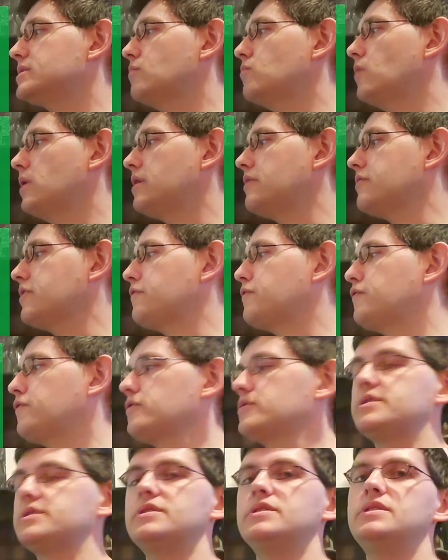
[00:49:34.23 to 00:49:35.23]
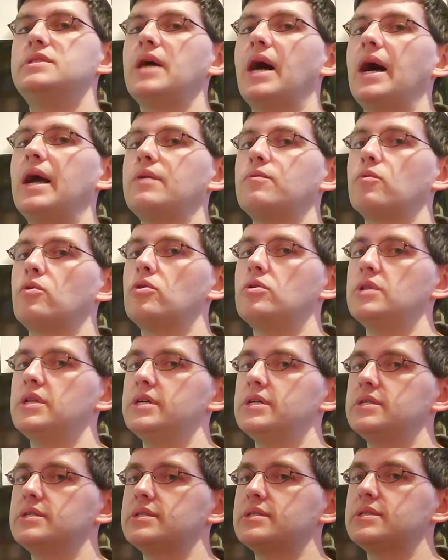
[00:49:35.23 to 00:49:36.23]
Whatever the first die roll
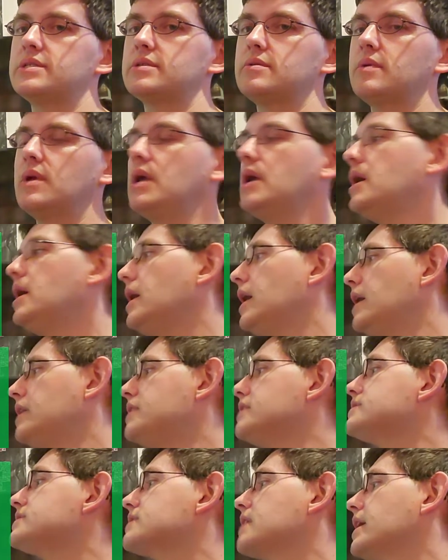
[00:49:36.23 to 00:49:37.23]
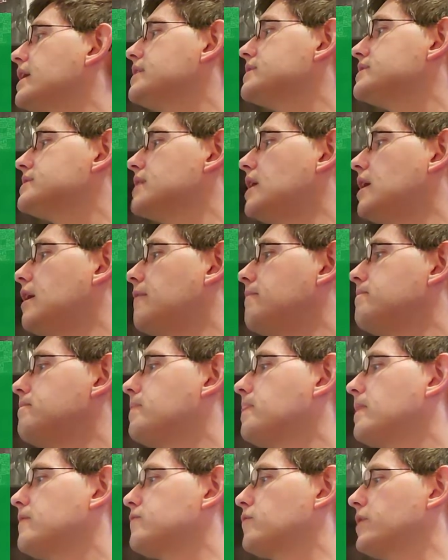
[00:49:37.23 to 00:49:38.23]
is, in this case,
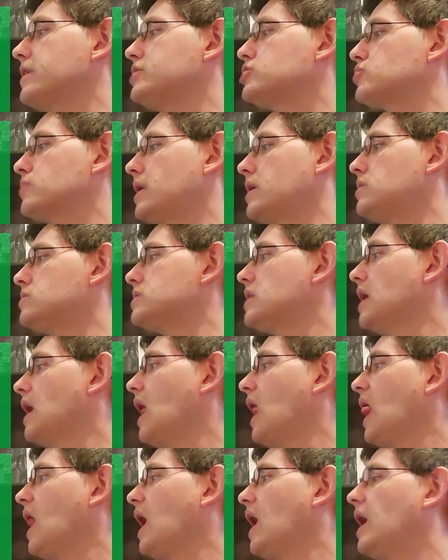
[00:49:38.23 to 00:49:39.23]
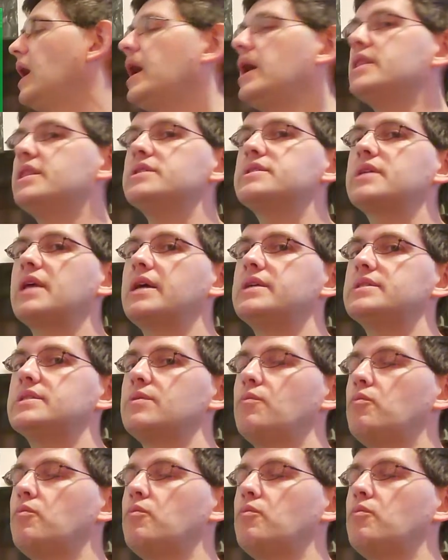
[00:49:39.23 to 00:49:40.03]
for each round, in this case, the